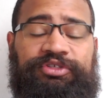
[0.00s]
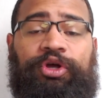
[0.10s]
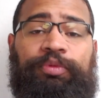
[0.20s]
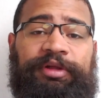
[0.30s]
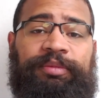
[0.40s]

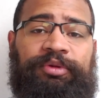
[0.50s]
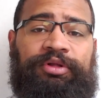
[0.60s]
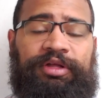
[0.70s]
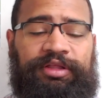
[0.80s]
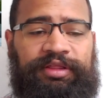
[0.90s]
So
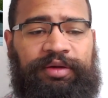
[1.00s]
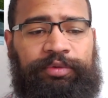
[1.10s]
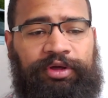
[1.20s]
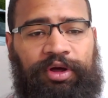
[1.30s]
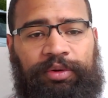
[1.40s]
minimal that
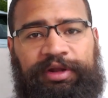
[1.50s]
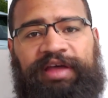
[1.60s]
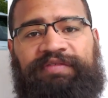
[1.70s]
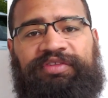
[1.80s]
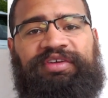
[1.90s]
we already
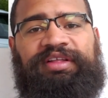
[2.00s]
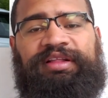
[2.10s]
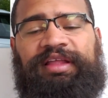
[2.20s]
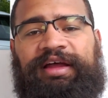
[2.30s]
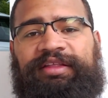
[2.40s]
have a
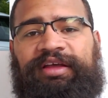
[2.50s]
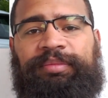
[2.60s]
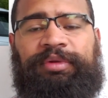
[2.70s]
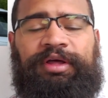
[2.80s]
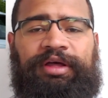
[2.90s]
tenant lined
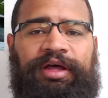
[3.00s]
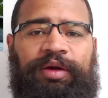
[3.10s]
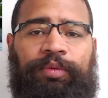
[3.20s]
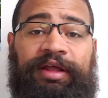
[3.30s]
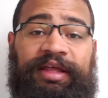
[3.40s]
up
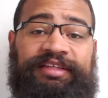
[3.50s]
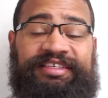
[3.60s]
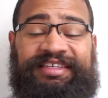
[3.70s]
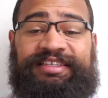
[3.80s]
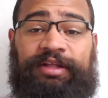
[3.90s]
uh, right at
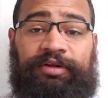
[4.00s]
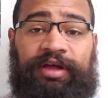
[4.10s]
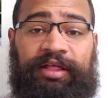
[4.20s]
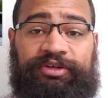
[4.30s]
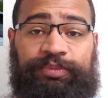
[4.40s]
six hundred
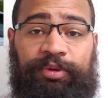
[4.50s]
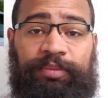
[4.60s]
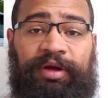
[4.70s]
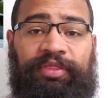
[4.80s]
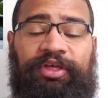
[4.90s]
dollars per
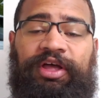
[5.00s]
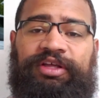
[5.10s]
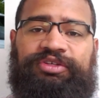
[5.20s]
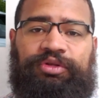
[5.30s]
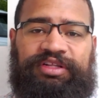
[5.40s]
month.
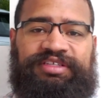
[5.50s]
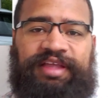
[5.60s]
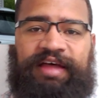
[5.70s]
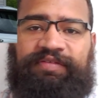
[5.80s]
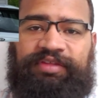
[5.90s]
So let's
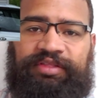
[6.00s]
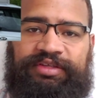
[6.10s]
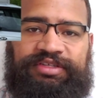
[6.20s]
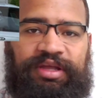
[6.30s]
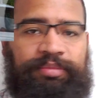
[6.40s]
dive into
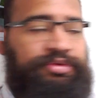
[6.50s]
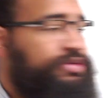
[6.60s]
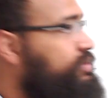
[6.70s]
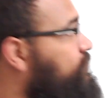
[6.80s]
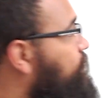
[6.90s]
these numbers.